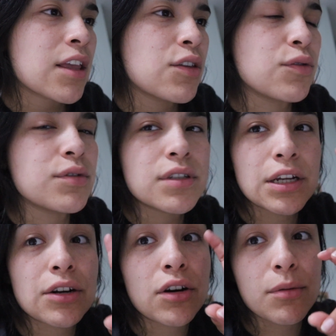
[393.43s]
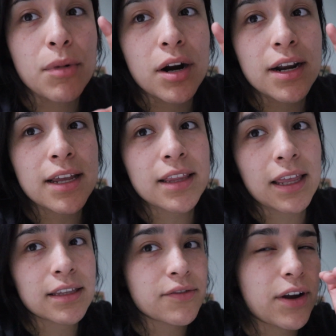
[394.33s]
use their harmonic
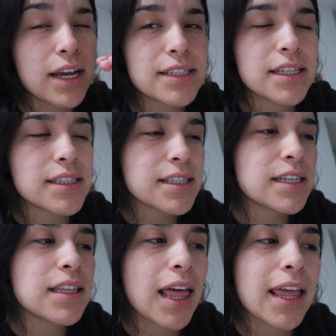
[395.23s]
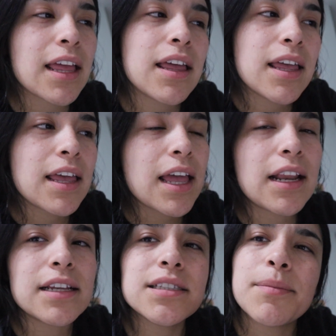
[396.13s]
like device and see like and
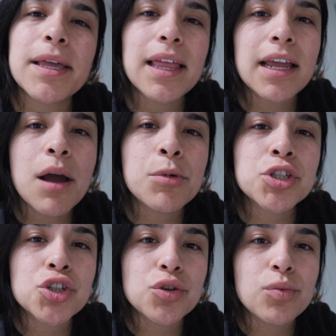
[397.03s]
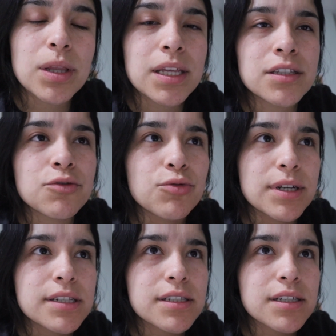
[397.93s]
estimate like how much you're willing to
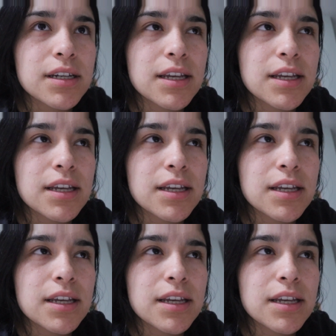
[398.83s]
risk